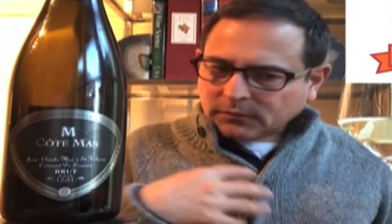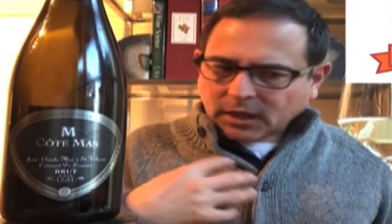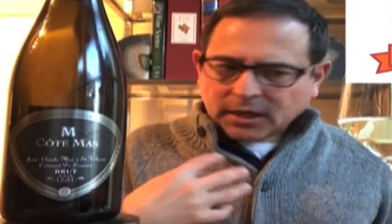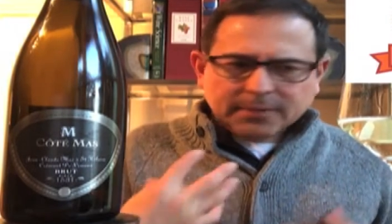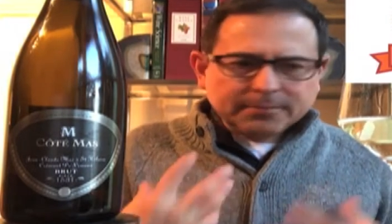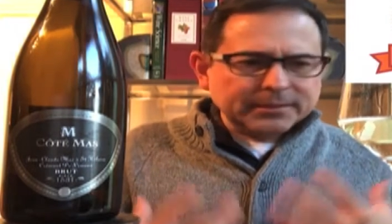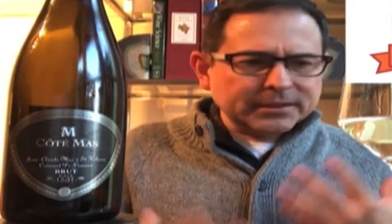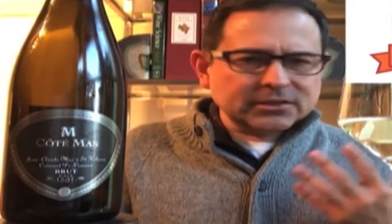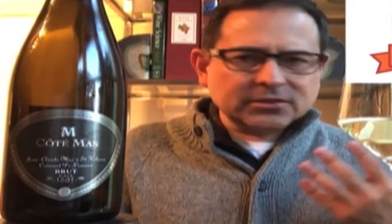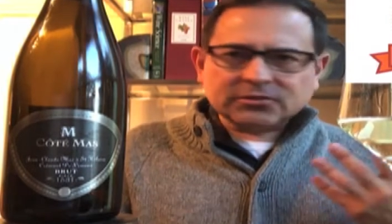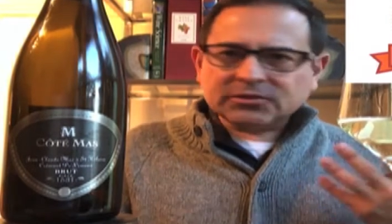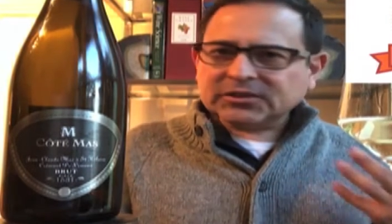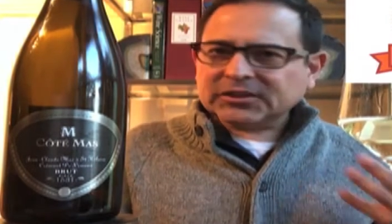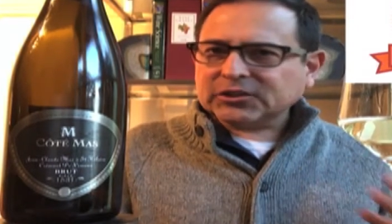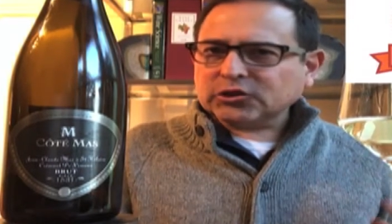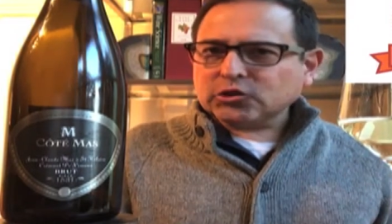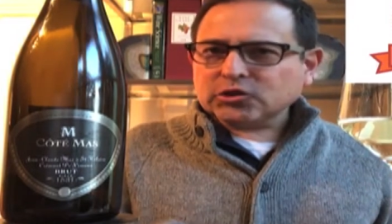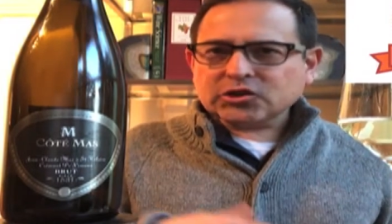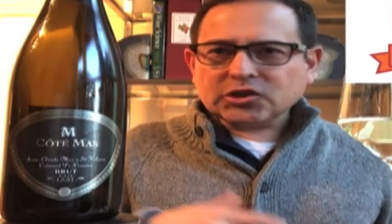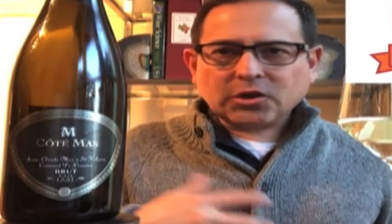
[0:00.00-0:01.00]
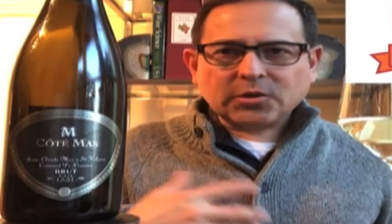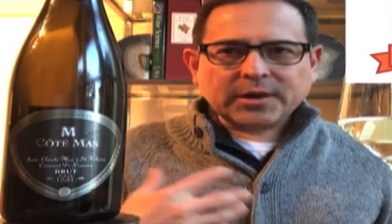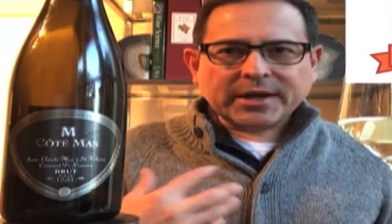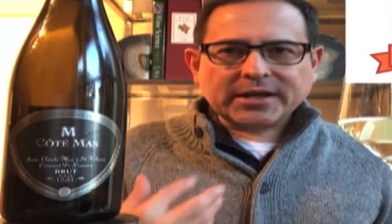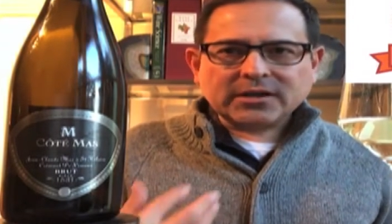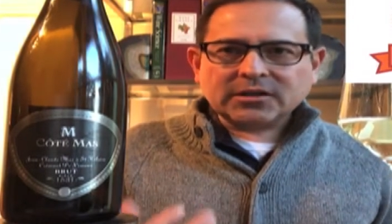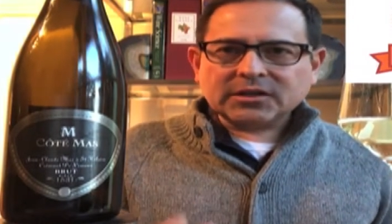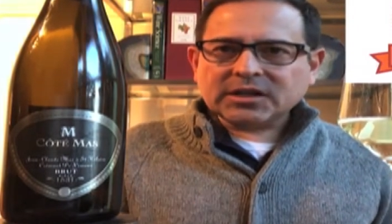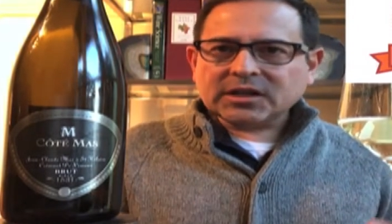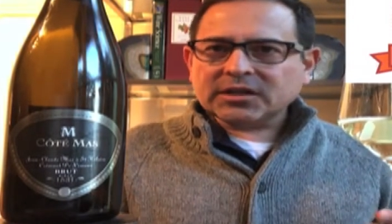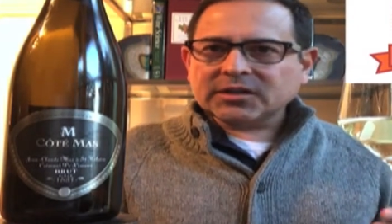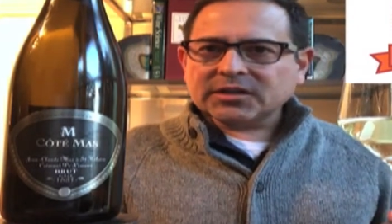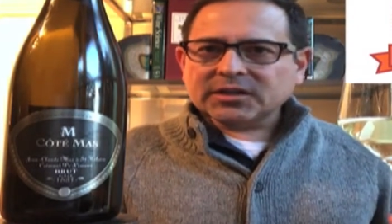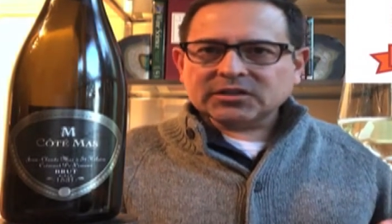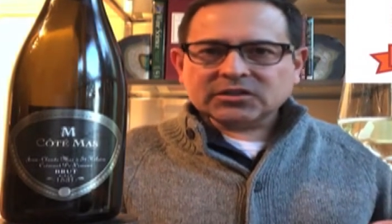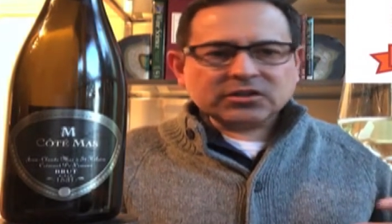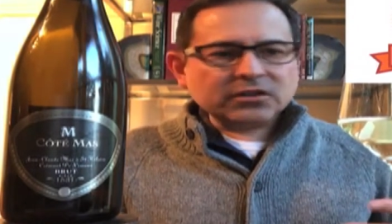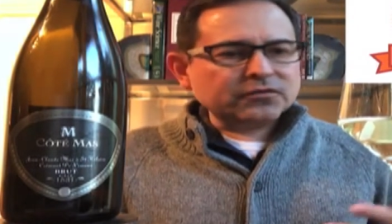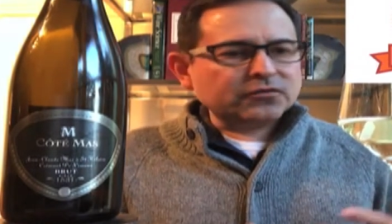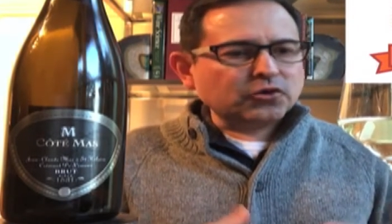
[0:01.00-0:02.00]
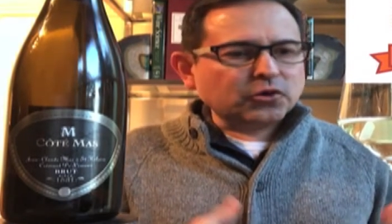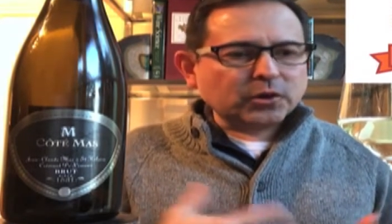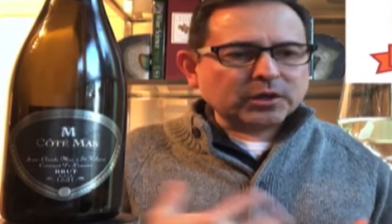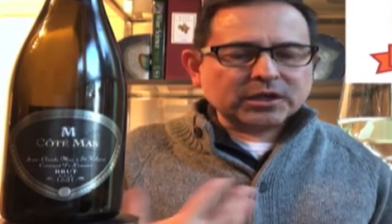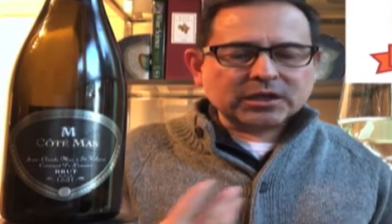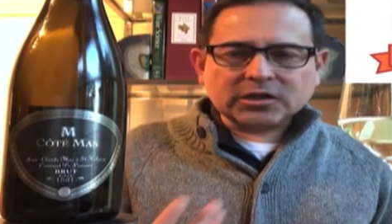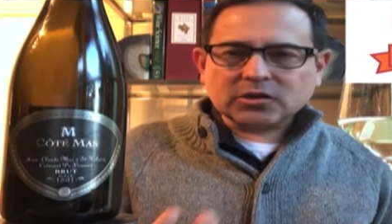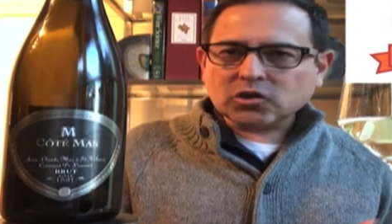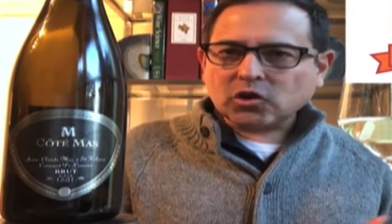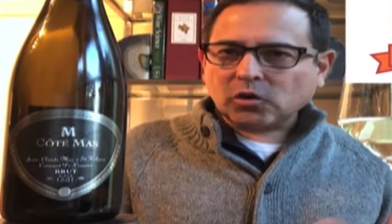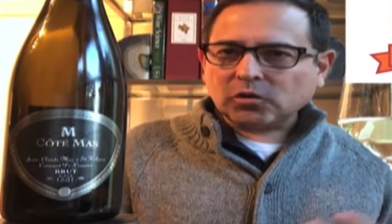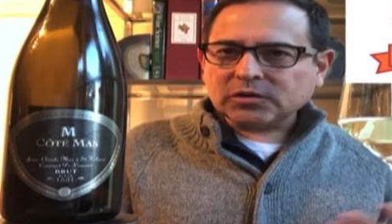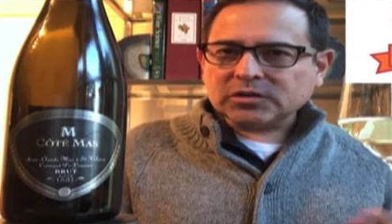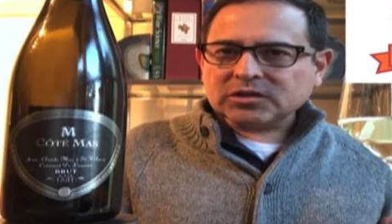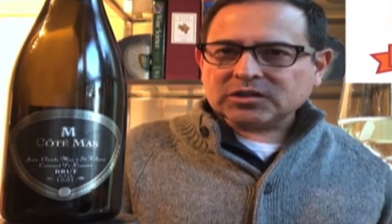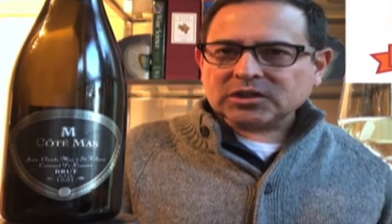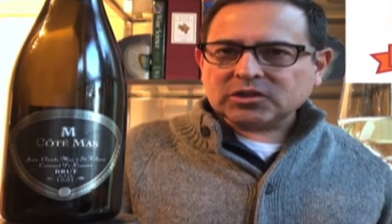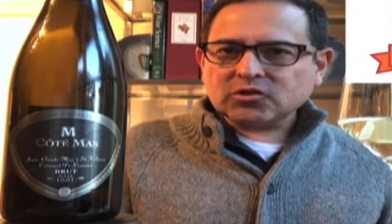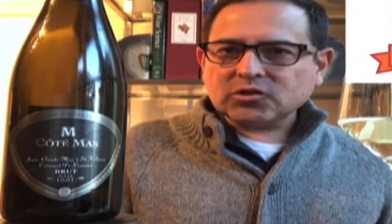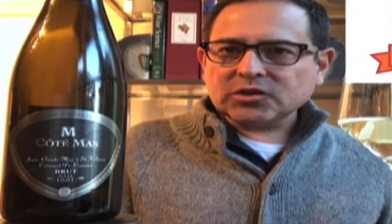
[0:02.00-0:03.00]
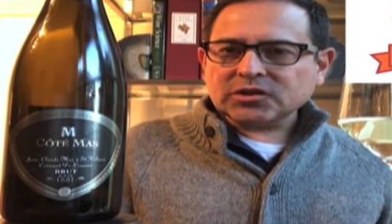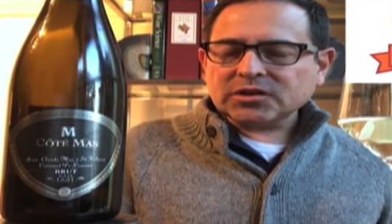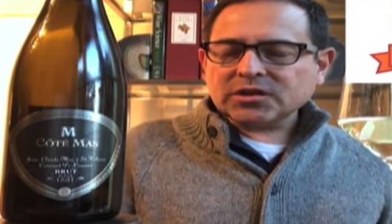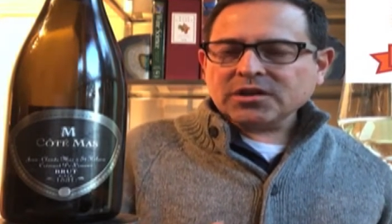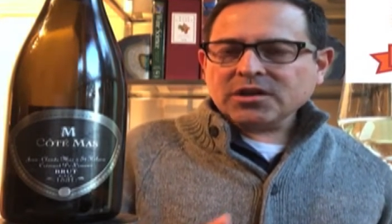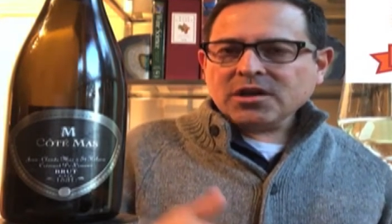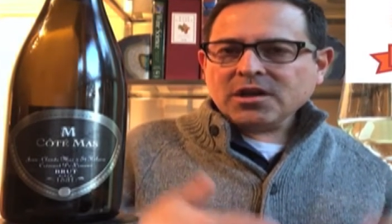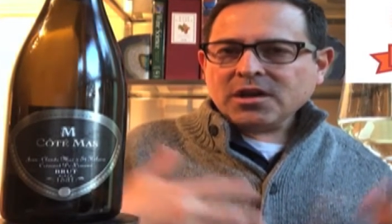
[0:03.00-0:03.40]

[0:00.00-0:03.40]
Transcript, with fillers: A mix of citrus tonality on this, of green and golden citrus,